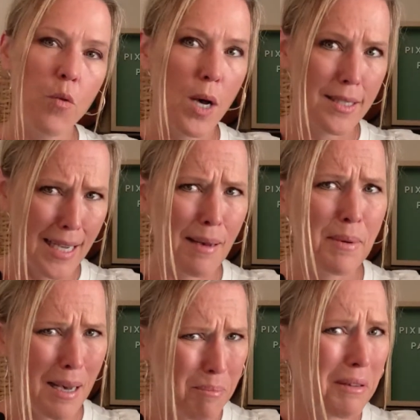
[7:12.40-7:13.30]
a walk to
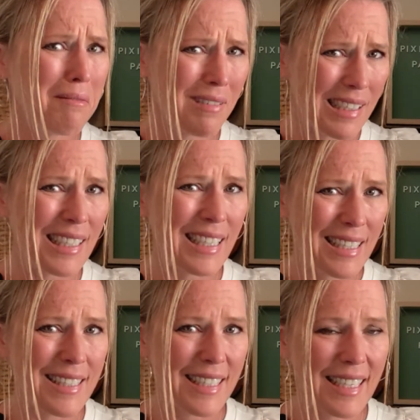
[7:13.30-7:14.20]
Epcot, but
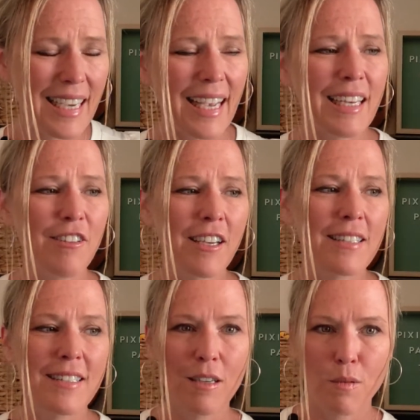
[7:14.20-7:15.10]
really easy. And you
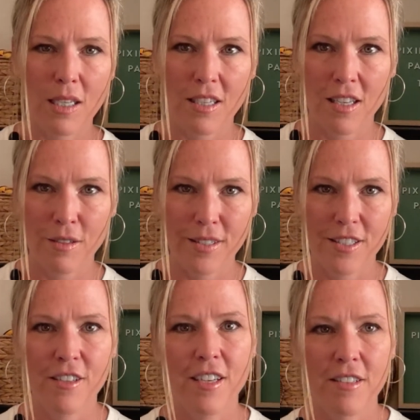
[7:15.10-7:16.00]
can still walk to Hollywood
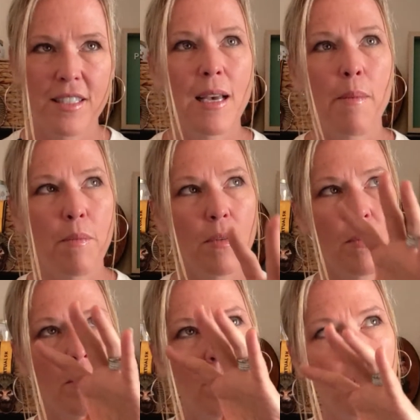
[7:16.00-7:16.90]
Studios. Some
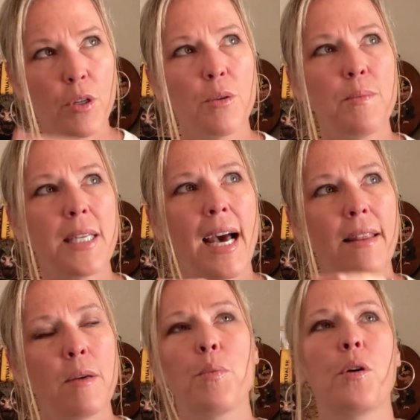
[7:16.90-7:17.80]
rooms
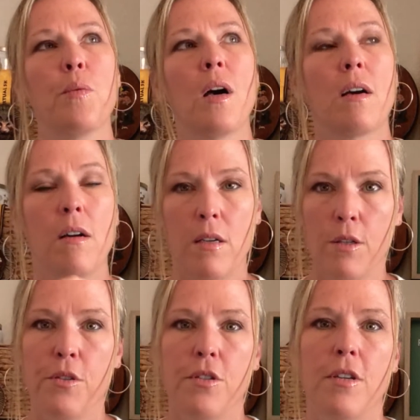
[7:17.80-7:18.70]
at the Boardwalk are
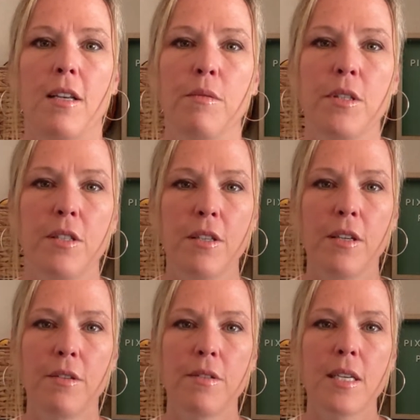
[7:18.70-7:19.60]
closer to Hollywood
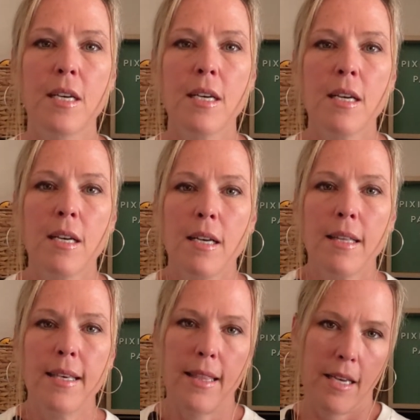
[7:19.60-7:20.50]
Studios
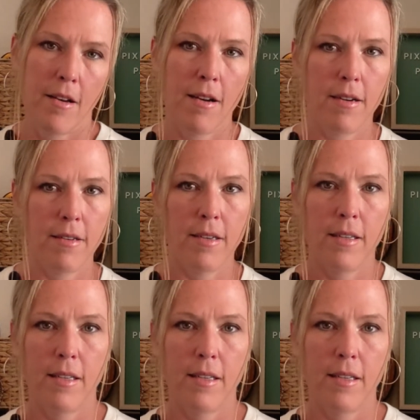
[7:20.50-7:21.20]
than they are,